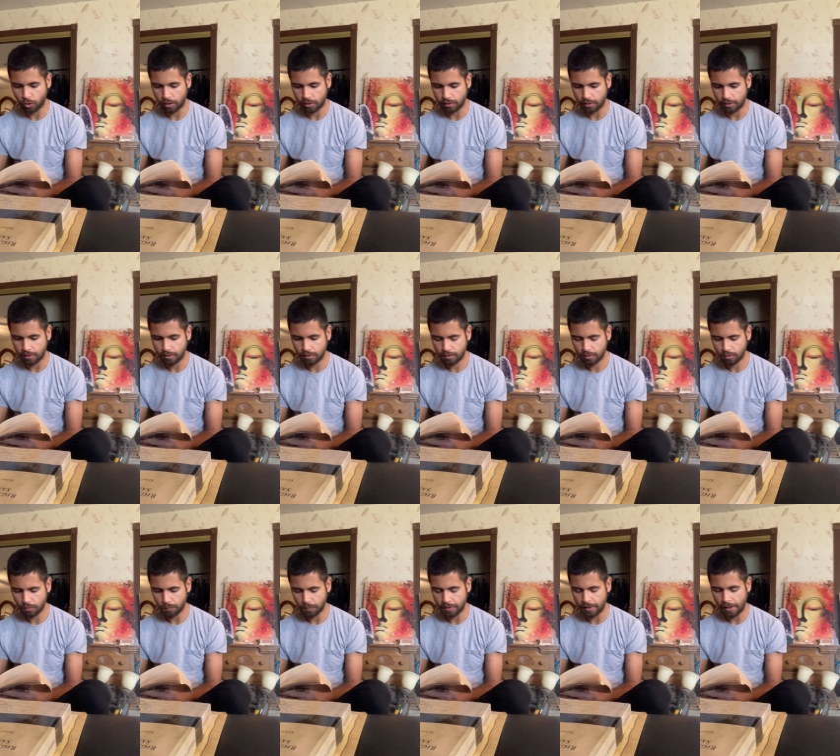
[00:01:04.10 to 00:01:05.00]
quickly,
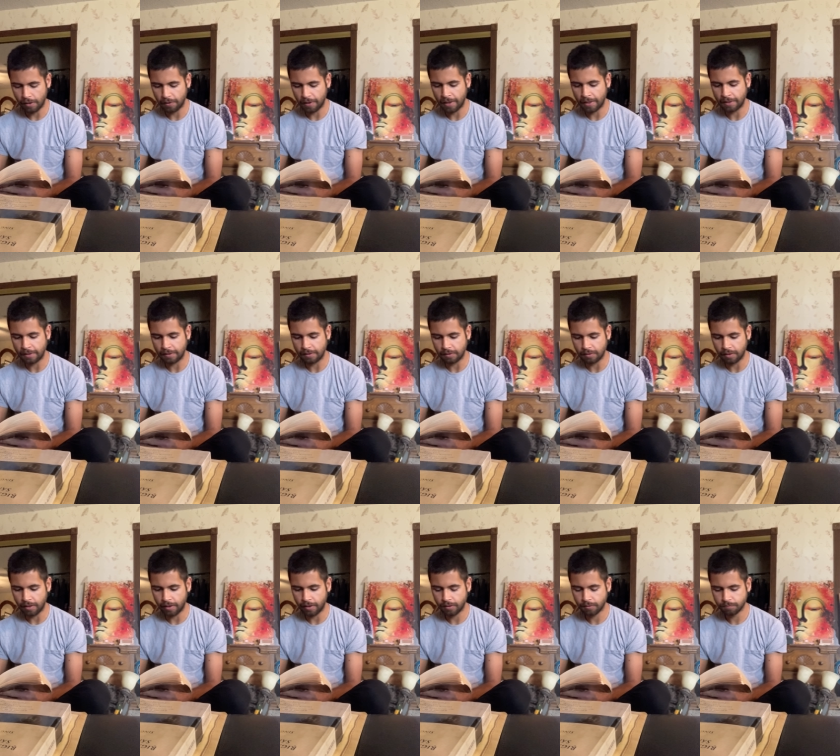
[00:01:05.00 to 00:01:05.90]
without any
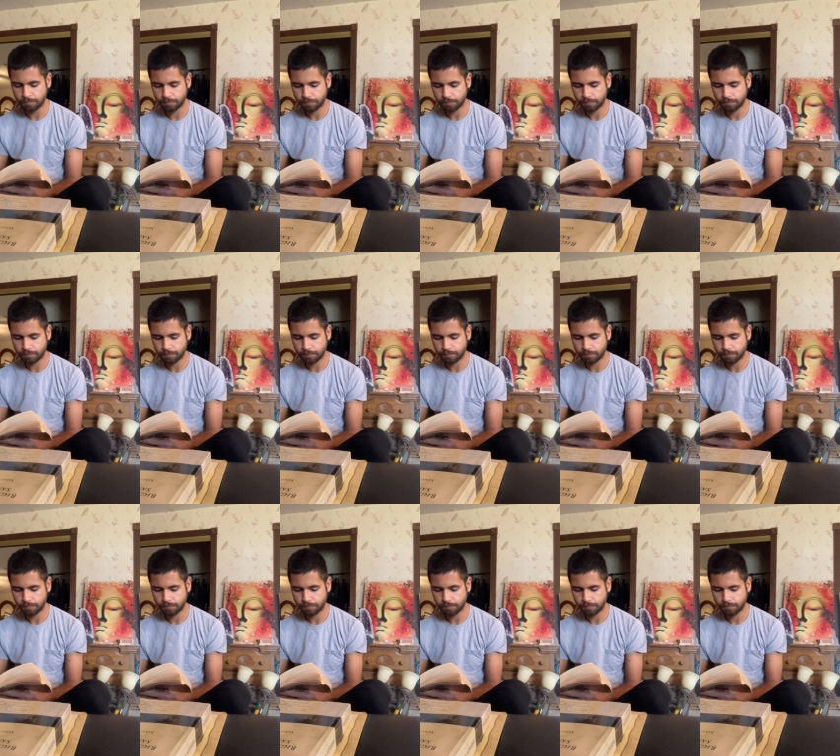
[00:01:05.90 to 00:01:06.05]
delay.